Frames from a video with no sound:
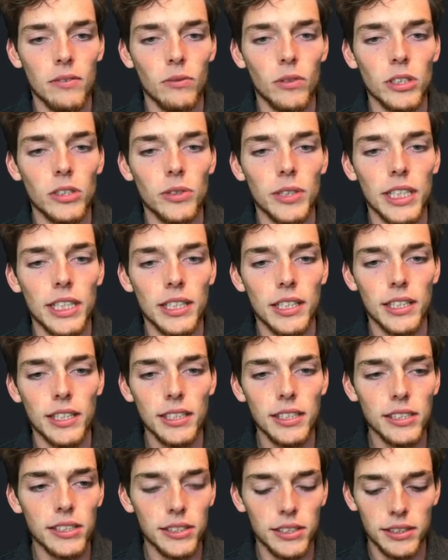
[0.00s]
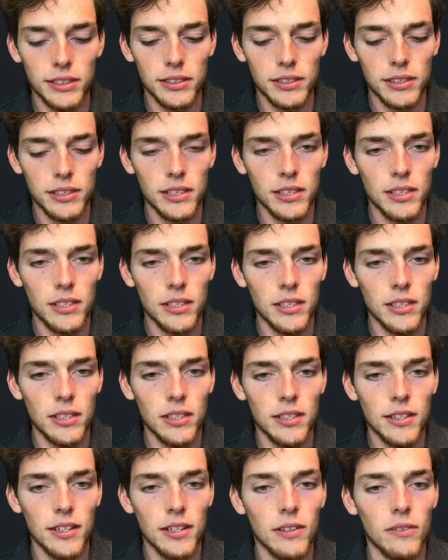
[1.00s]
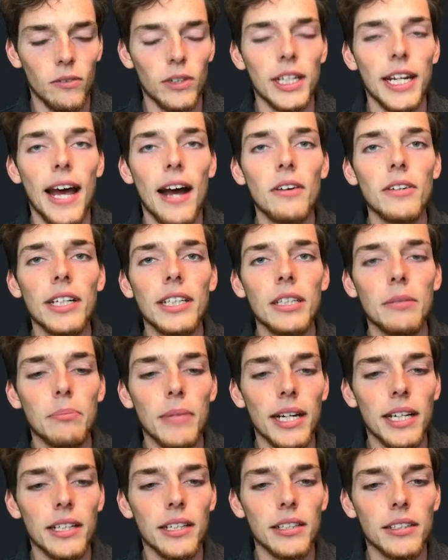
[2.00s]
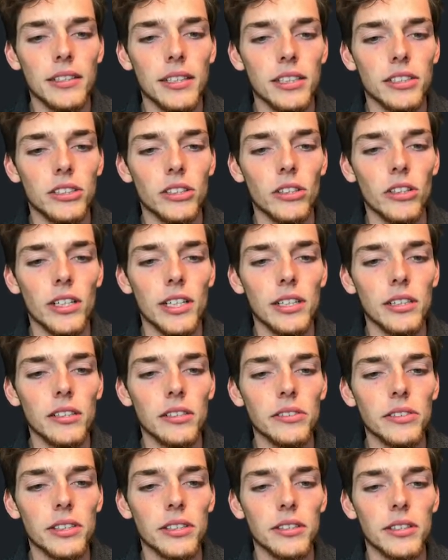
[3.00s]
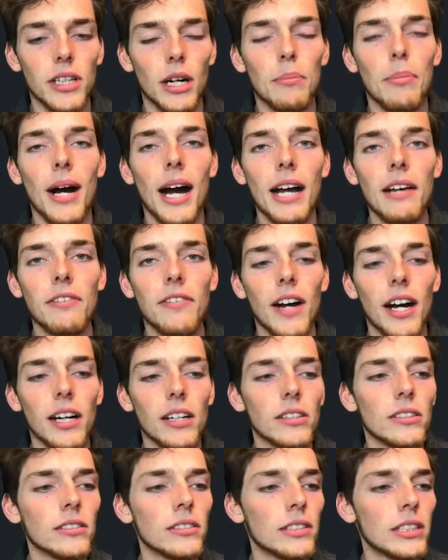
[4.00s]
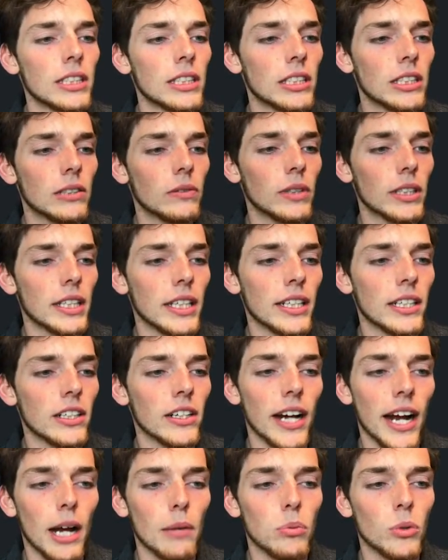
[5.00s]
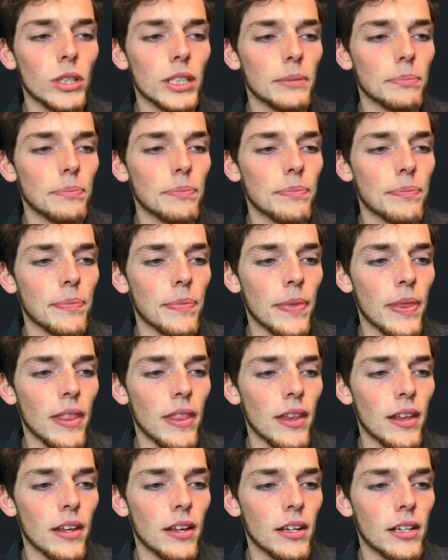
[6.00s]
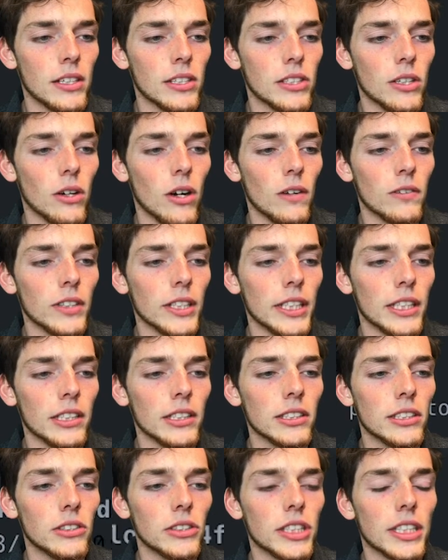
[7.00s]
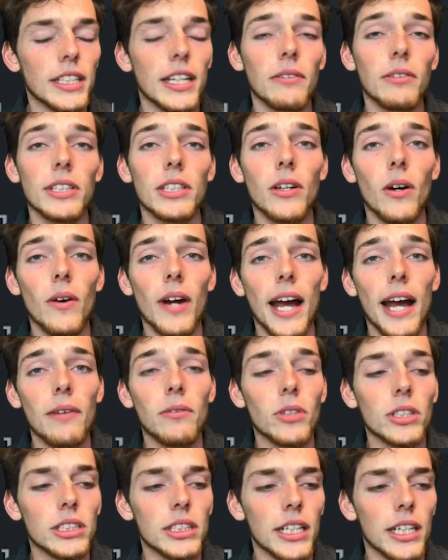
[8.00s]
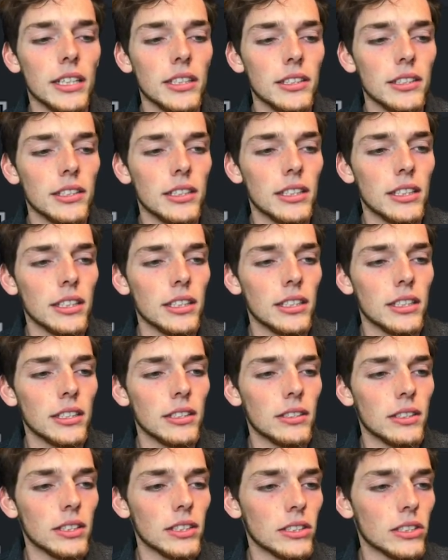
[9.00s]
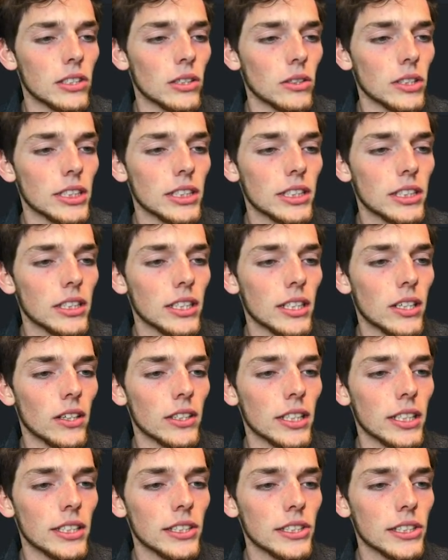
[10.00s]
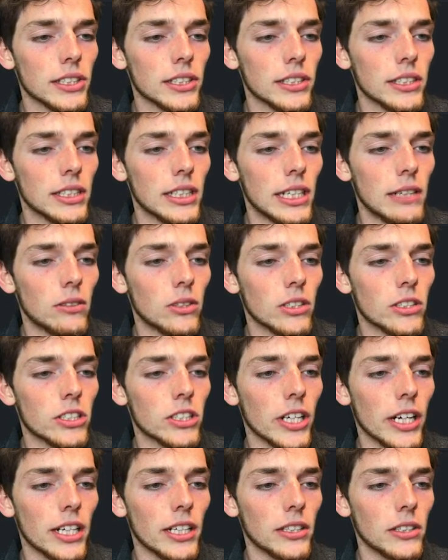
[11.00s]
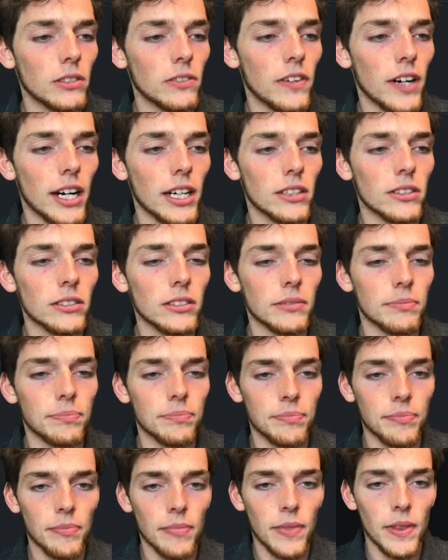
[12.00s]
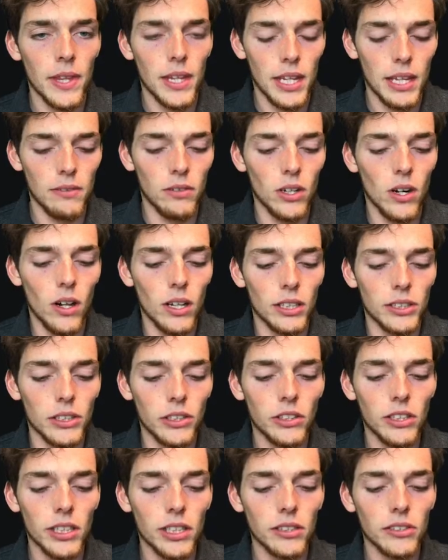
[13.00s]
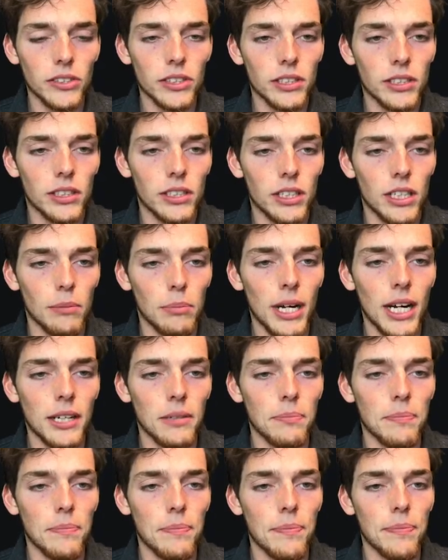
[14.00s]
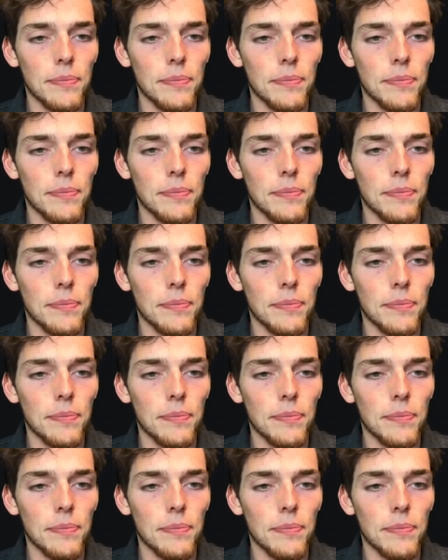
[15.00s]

Once we get this, we now need to make this U R Ls dot P Y file within our app one. So over here, you see that we don't have one yet. So let's click on this and we'll create a new file and we'll call it U R Ls dot P Y.